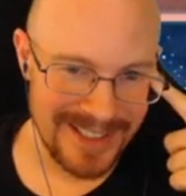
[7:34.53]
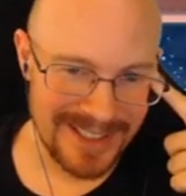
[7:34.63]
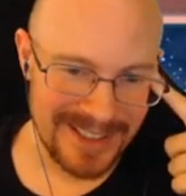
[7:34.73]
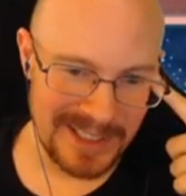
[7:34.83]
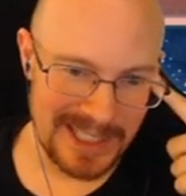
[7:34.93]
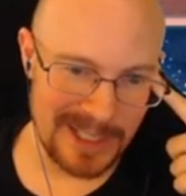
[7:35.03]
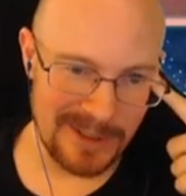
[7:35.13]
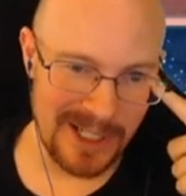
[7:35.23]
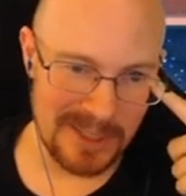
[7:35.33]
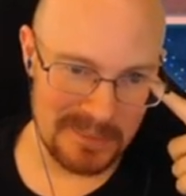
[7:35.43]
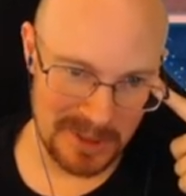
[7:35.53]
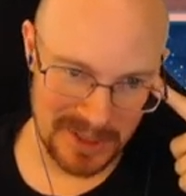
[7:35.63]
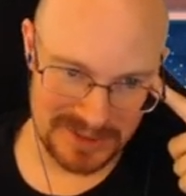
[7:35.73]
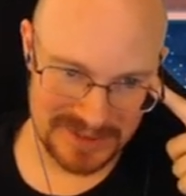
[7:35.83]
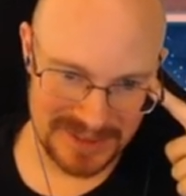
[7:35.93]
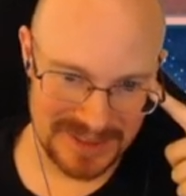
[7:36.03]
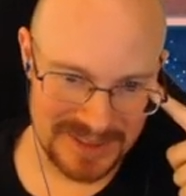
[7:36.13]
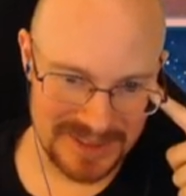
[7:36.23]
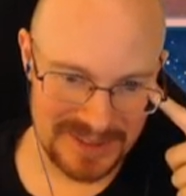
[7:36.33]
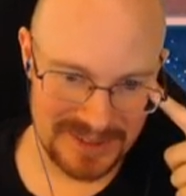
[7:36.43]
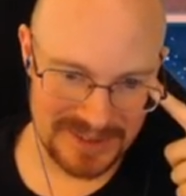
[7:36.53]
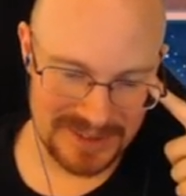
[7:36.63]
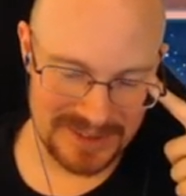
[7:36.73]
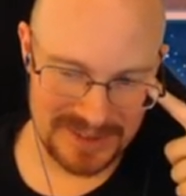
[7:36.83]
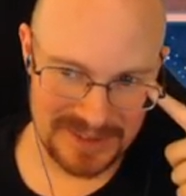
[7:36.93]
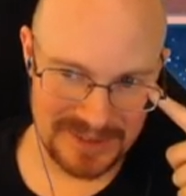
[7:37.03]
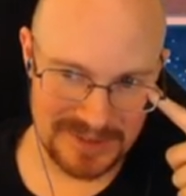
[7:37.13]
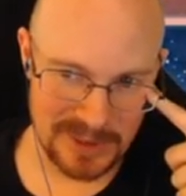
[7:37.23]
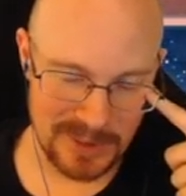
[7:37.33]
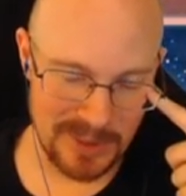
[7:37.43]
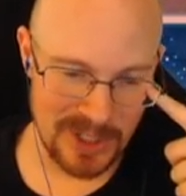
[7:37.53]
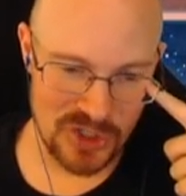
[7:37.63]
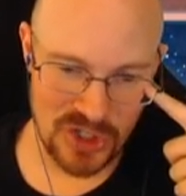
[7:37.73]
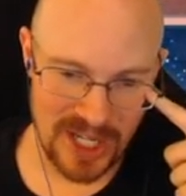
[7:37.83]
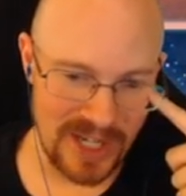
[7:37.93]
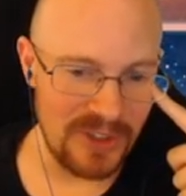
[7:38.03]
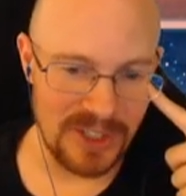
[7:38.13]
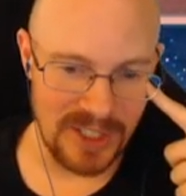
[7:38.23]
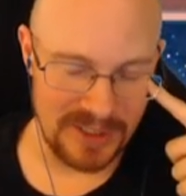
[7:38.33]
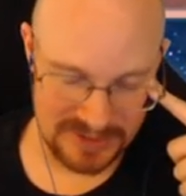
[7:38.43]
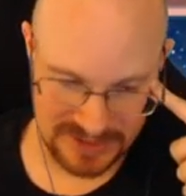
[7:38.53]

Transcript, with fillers: a Lego lawnmower. Where we one shot everything.